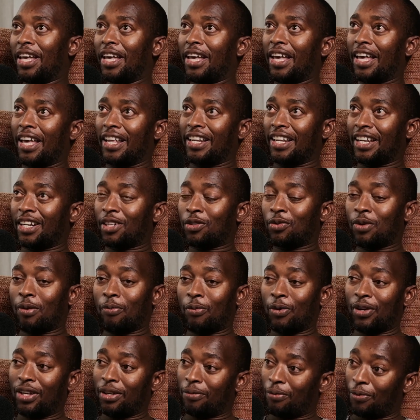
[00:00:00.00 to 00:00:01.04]
and re tswa mo
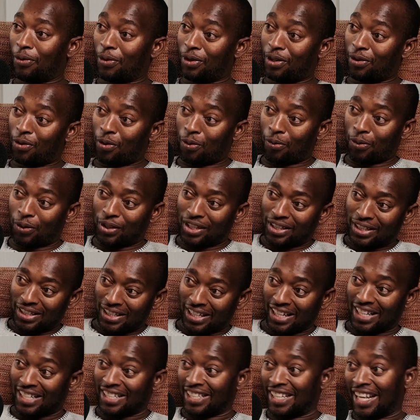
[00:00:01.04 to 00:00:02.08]
le mo dikobong
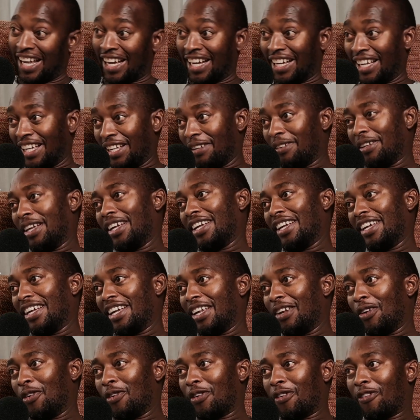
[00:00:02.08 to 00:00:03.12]
re senang a
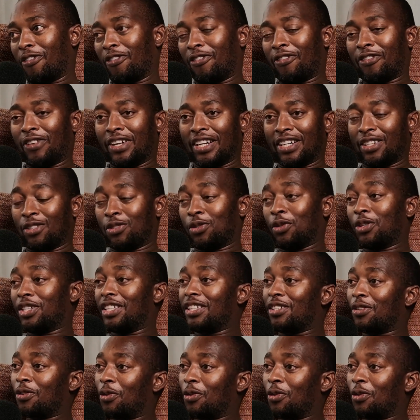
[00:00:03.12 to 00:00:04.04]
lot of resources ko